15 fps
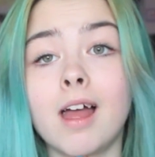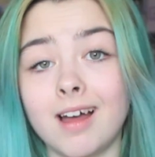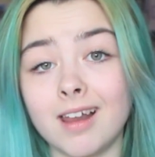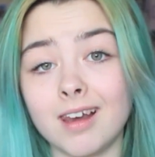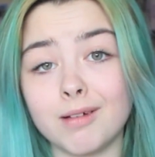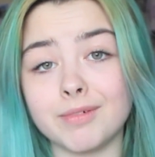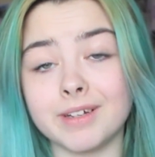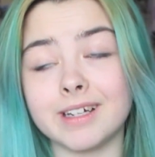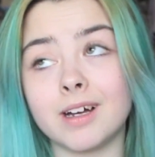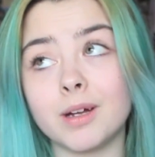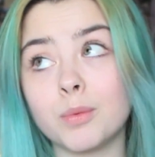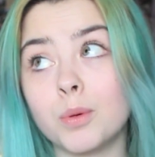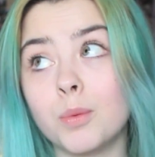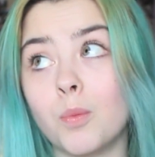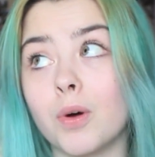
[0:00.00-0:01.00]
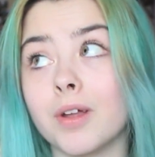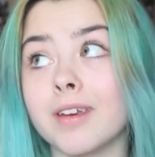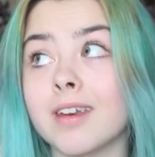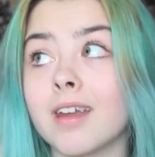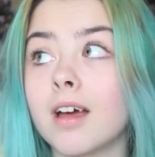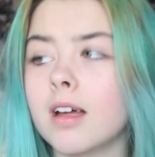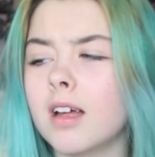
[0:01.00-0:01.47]
I love it, I want
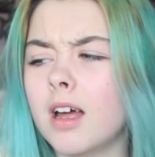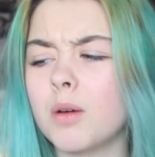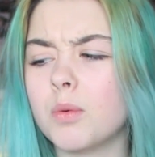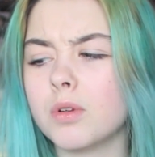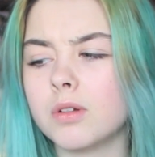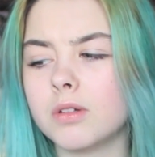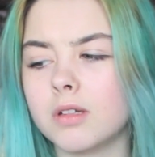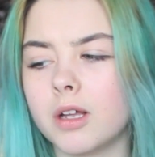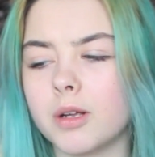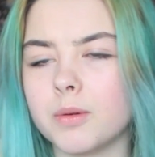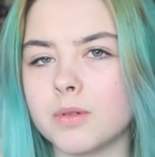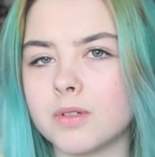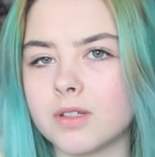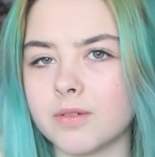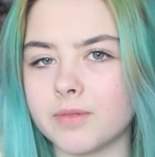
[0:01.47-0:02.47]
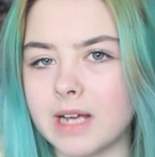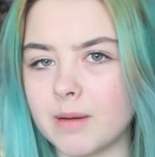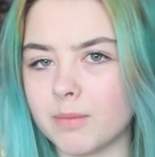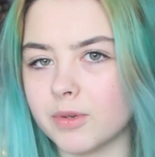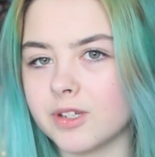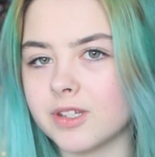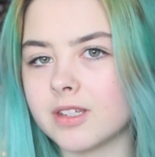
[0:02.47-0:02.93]
one. I want loads of
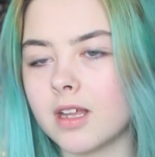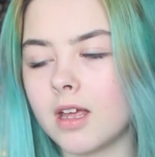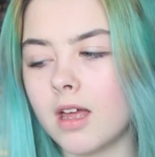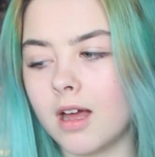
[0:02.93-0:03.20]
cameras.